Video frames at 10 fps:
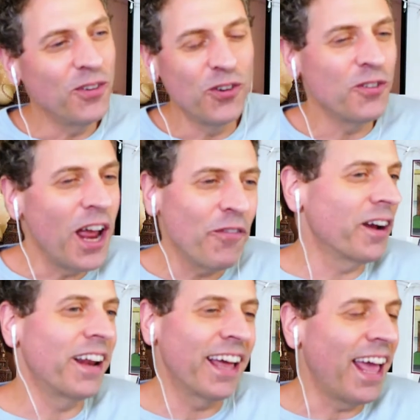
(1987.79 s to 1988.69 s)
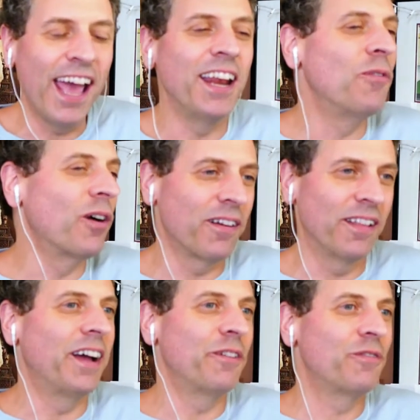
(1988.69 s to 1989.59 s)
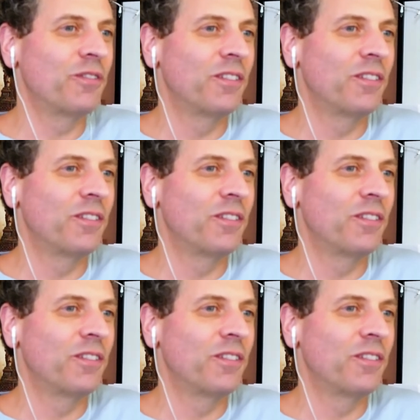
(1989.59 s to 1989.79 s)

you're never going to get anywhere in life.